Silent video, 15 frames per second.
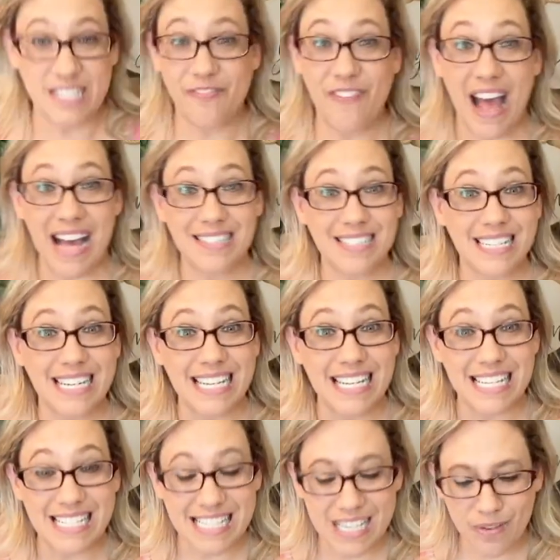fast and
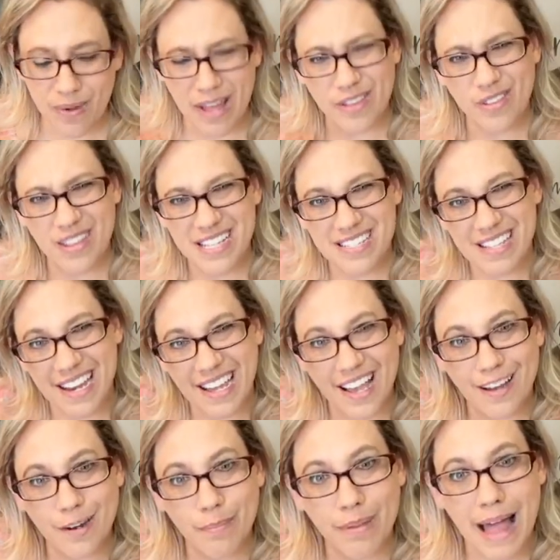easy rather than sending
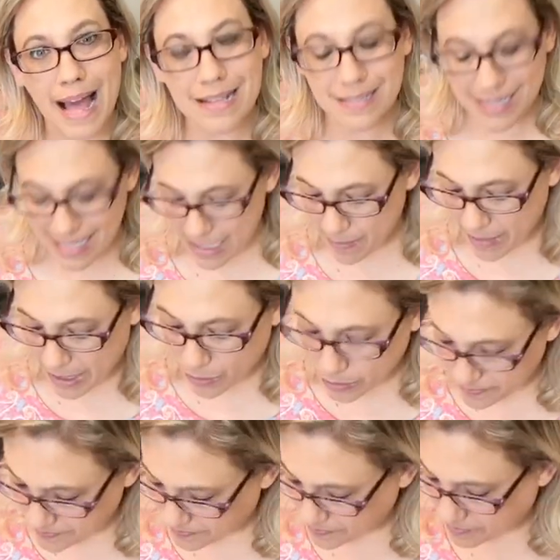out a blast email.
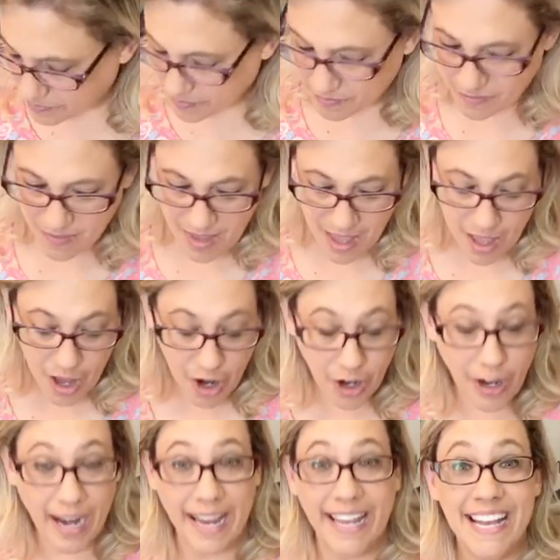All
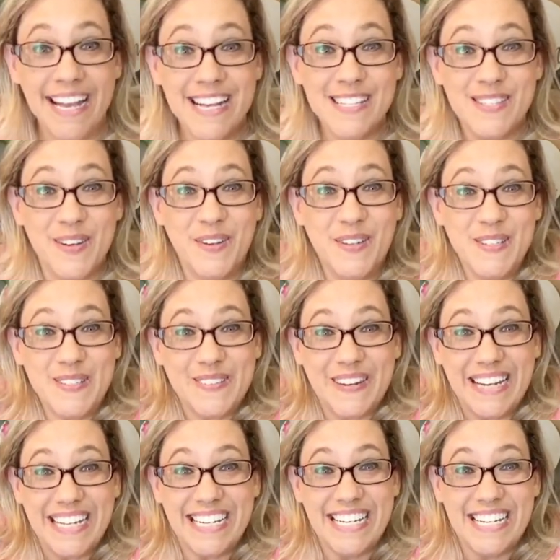right, so who's
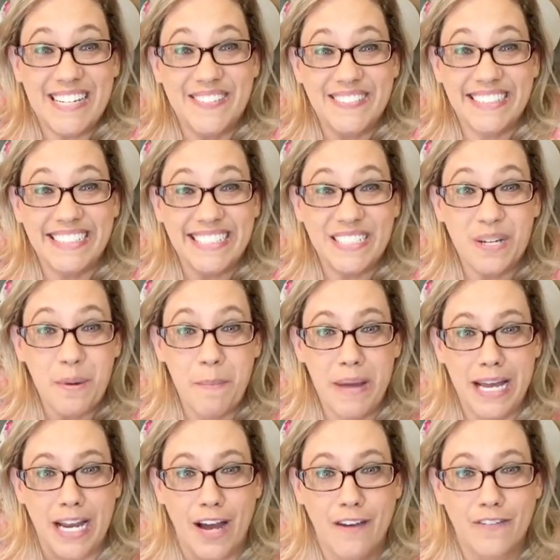ready to do a little
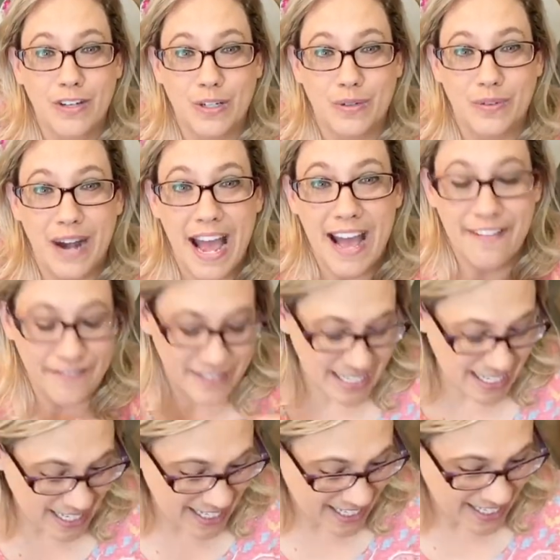bit of
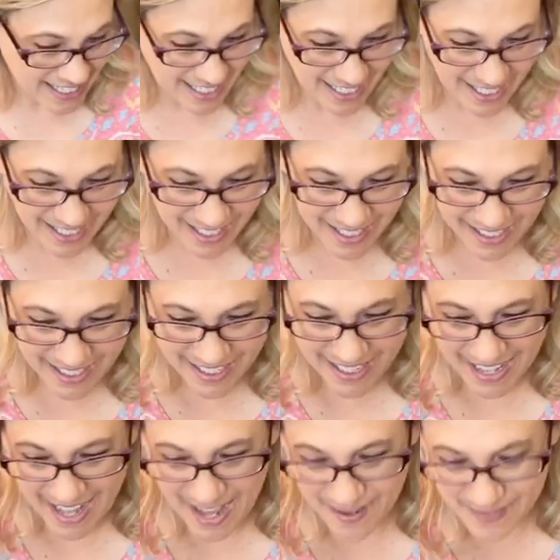crafting?
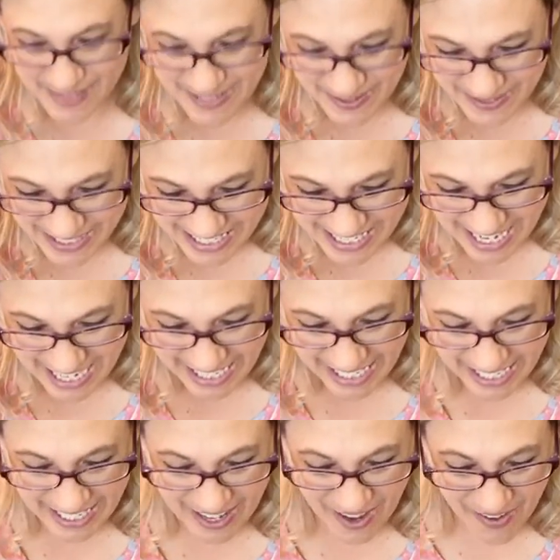I'm so excited.
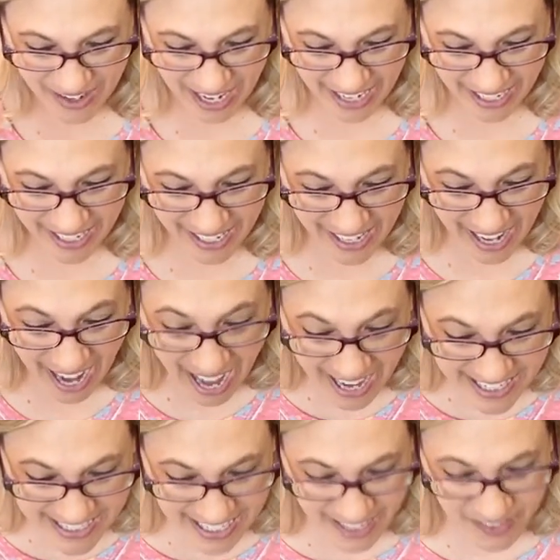Okay. Hi,
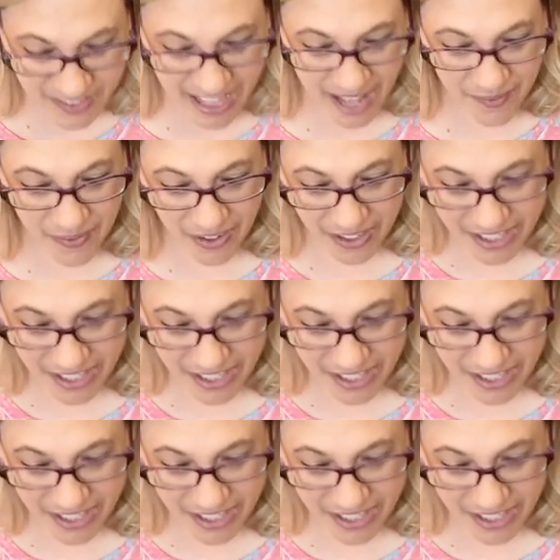Dale. How are